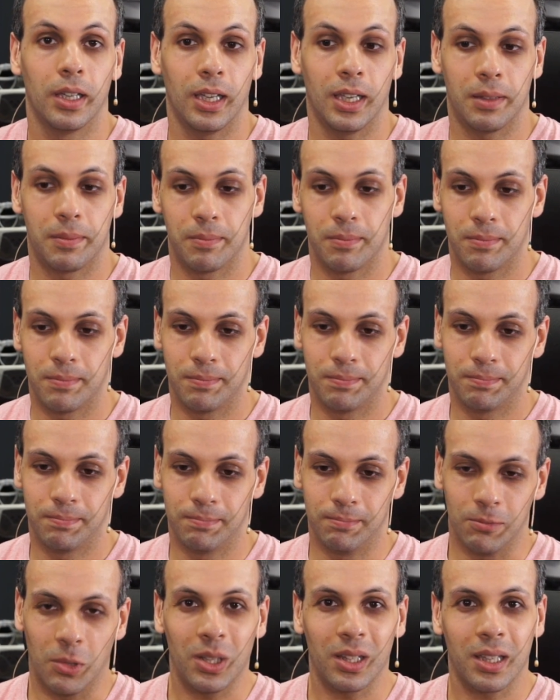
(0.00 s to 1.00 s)
It
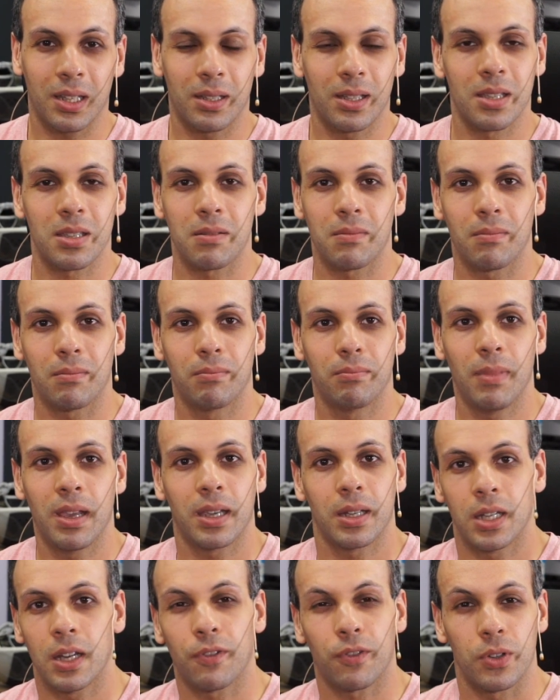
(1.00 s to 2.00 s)
really doesn't
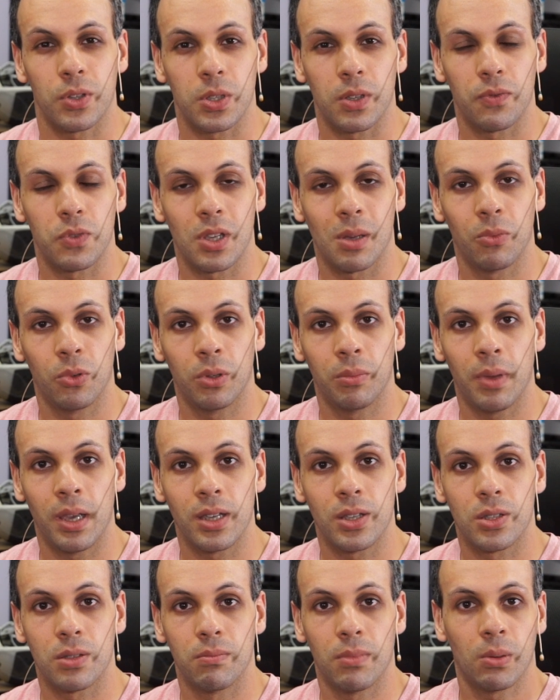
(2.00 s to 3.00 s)
make a difference. If someone
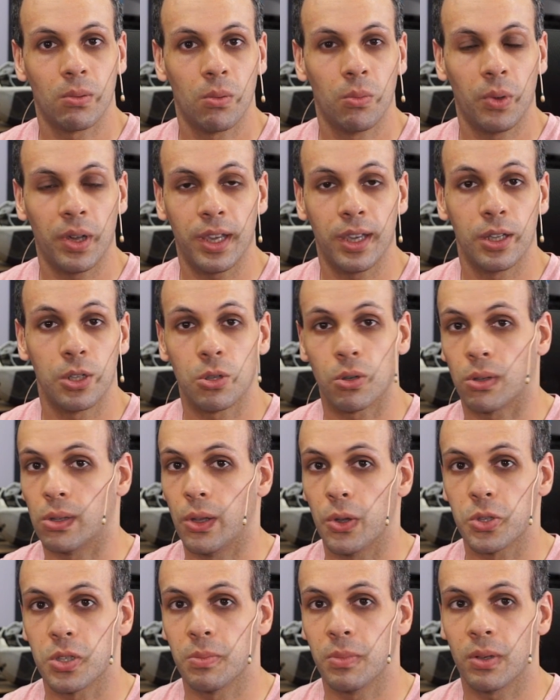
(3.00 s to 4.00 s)
makes minimum wage or
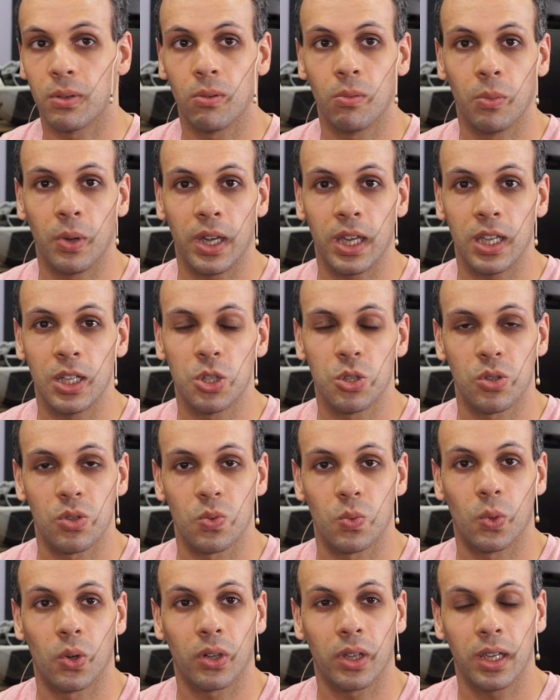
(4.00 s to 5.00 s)
close to minimum wage and
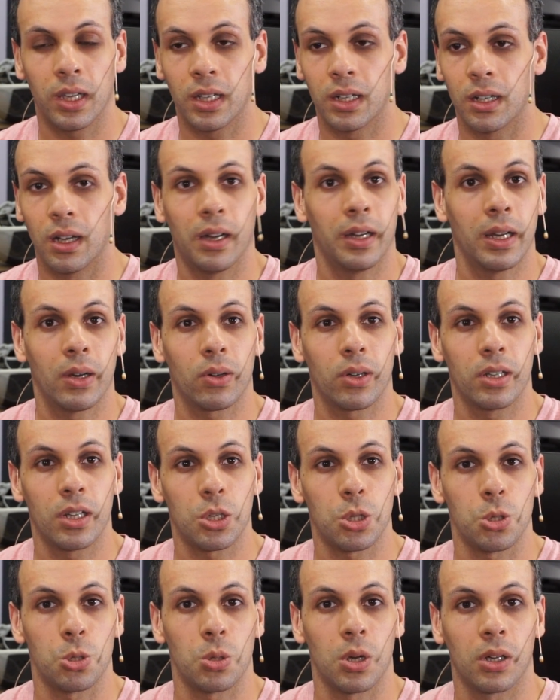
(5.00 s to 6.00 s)
is working in an unair
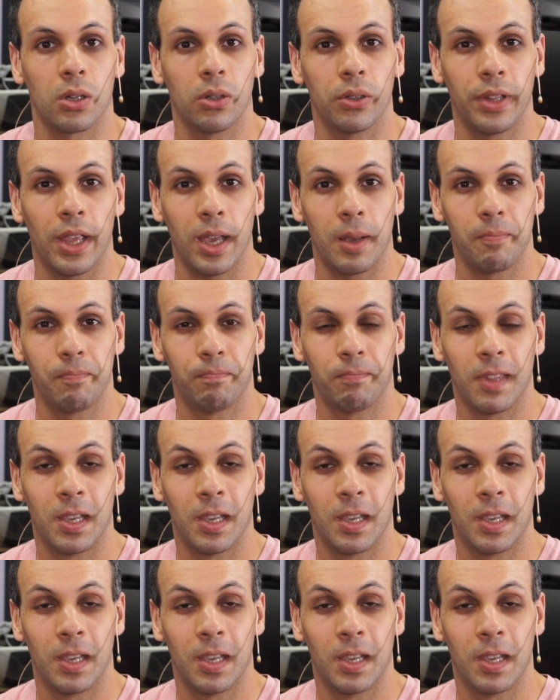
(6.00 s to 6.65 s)
conditioned truck all day,